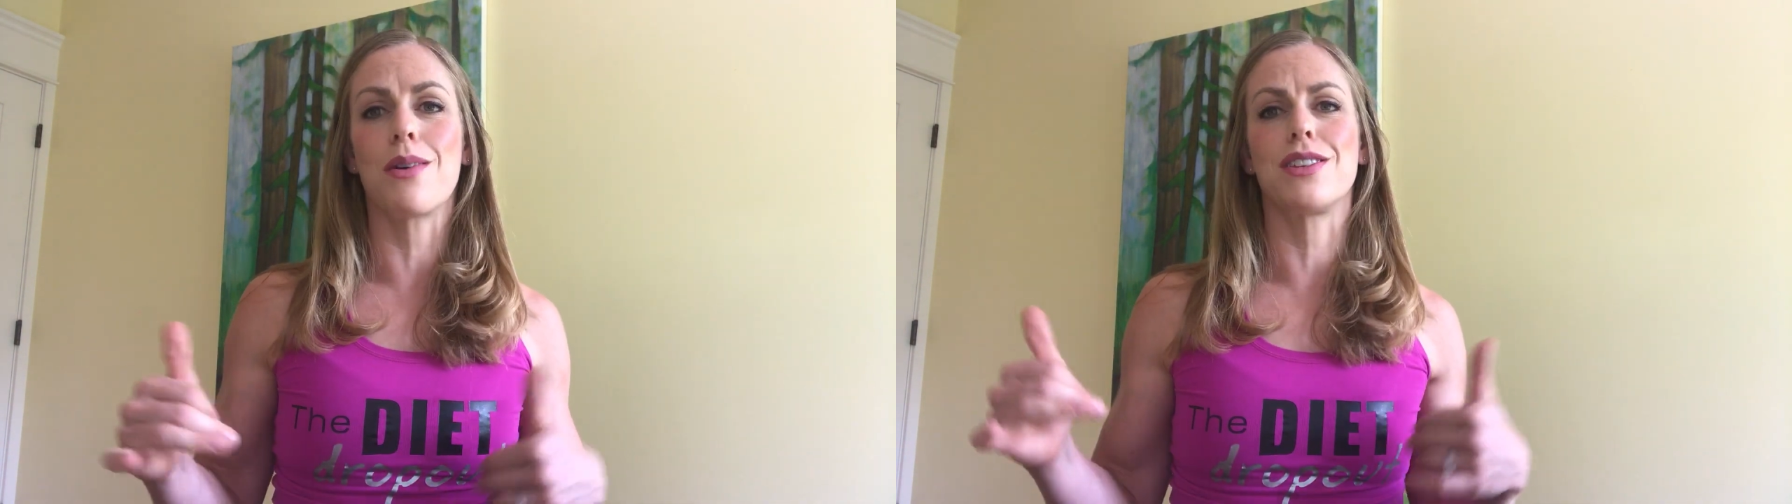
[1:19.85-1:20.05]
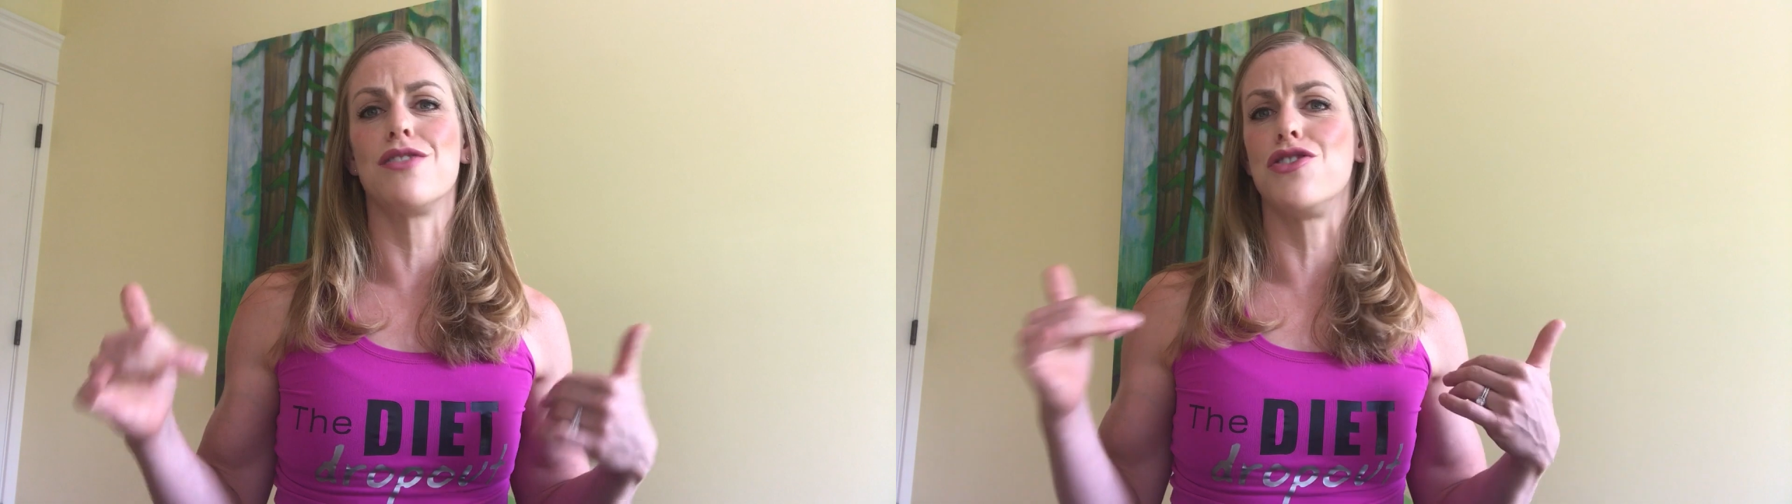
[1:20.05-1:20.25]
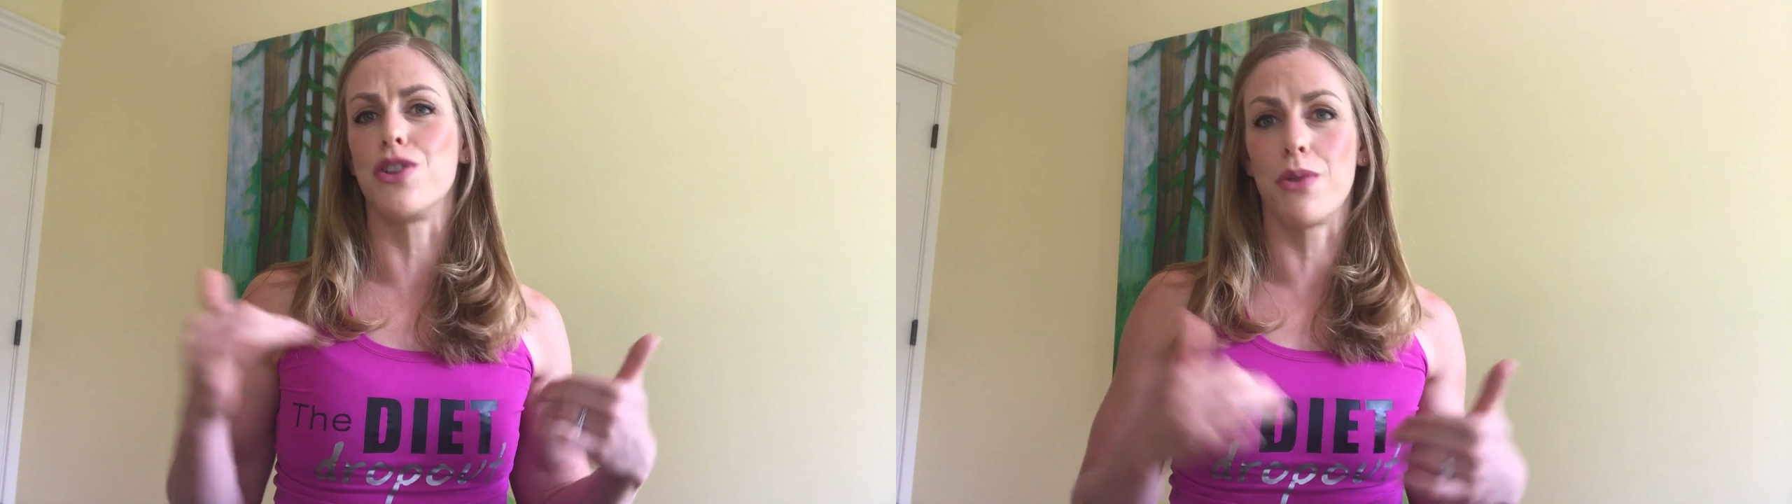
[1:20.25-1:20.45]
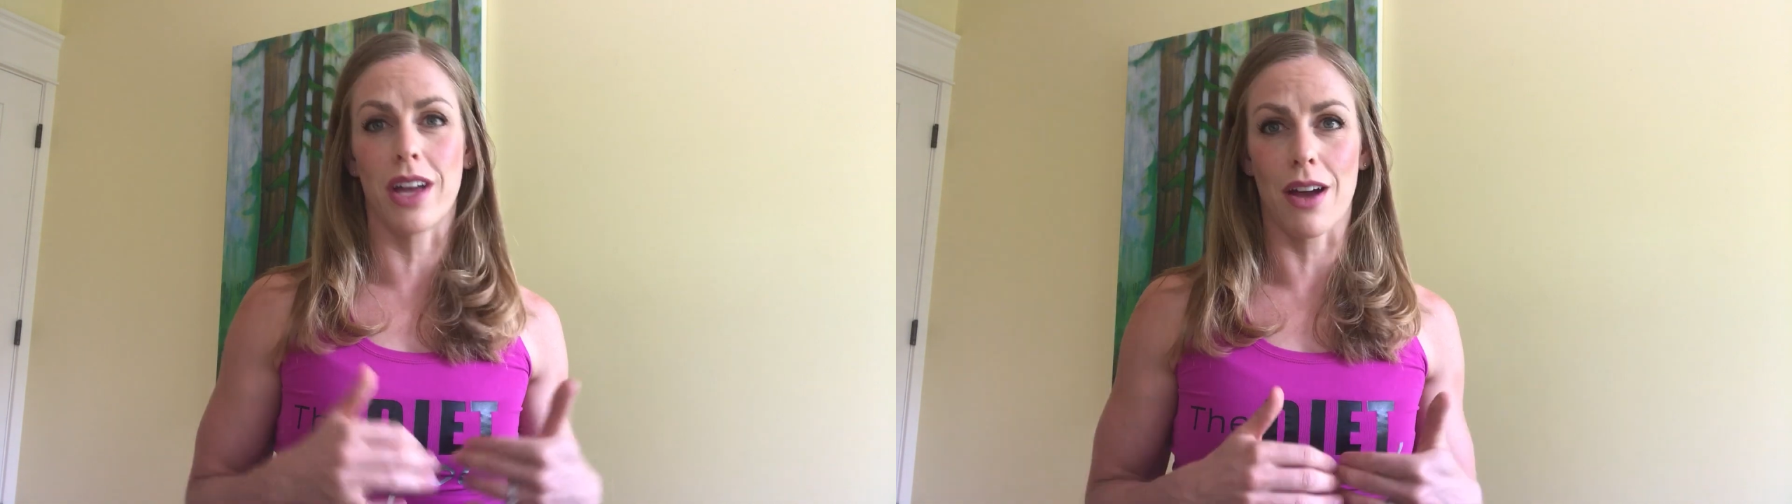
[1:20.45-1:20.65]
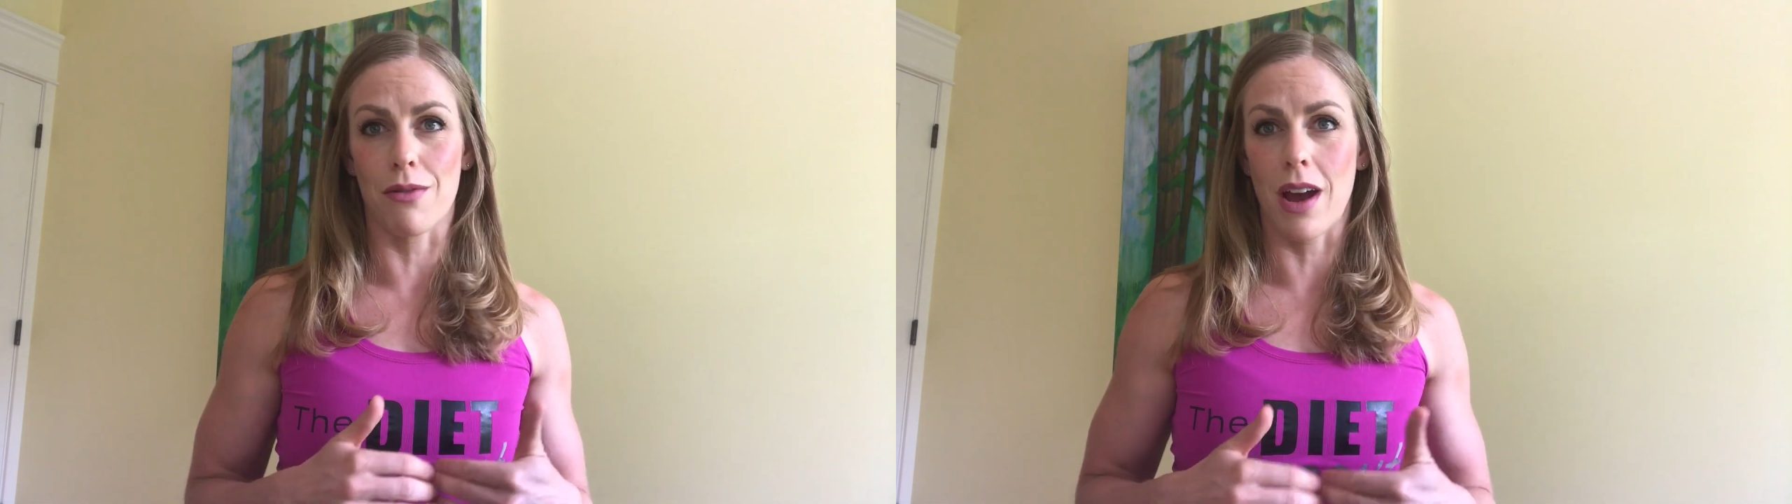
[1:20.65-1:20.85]
wasn't
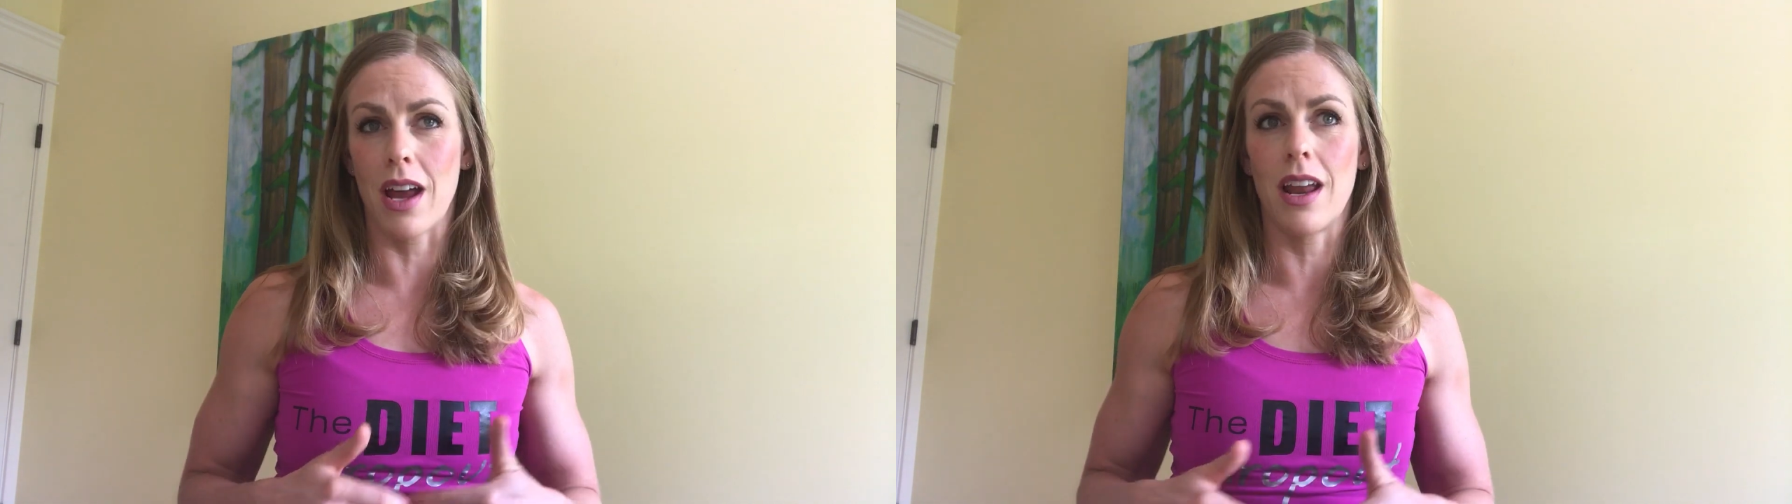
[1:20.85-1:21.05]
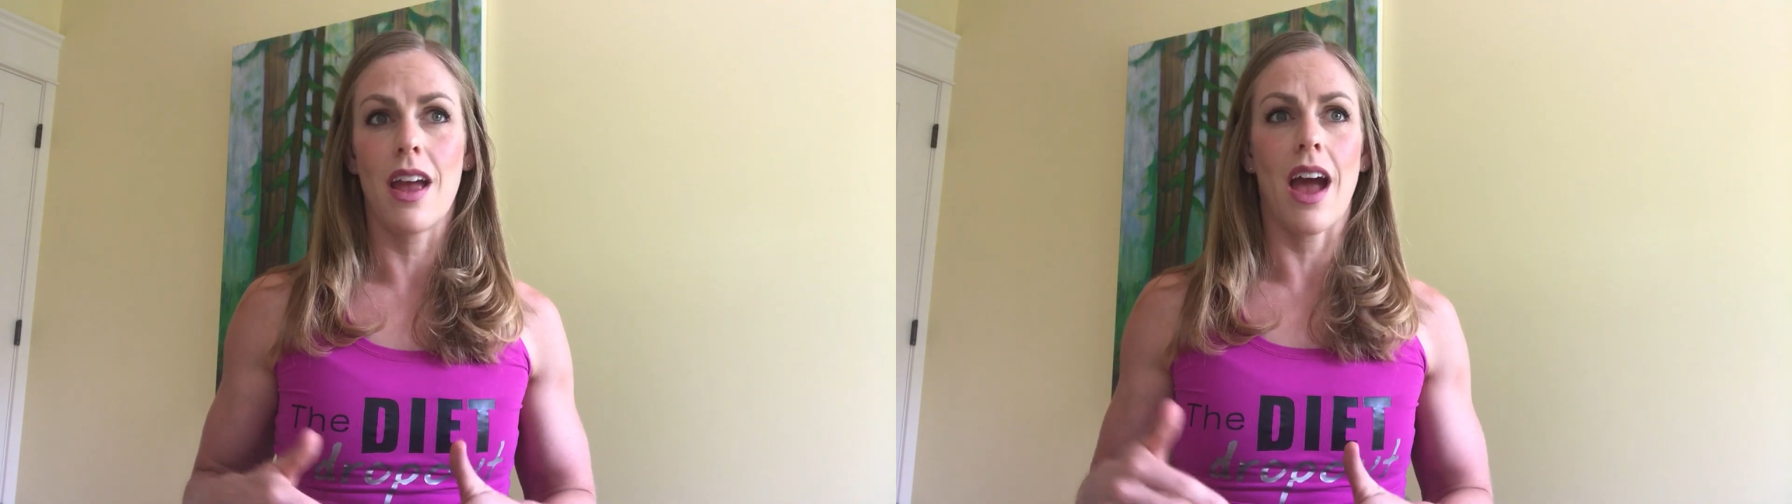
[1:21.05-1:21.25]
doing it right,